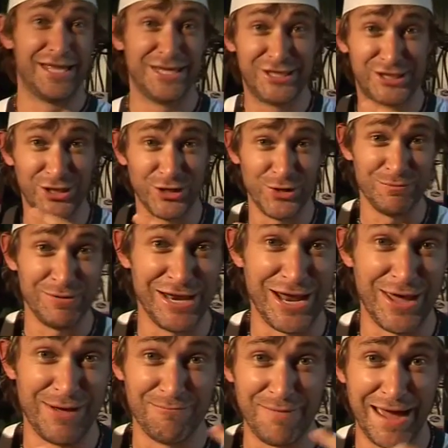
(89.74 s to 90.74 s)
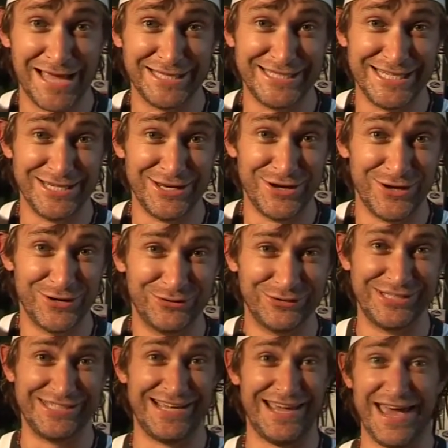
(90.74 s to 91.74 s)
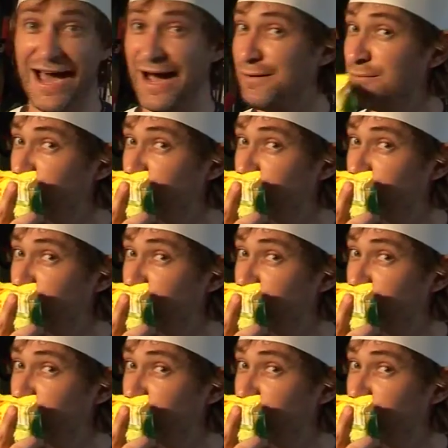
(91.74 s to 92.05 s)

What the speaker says: 2-minute Maggi noodles, yeah.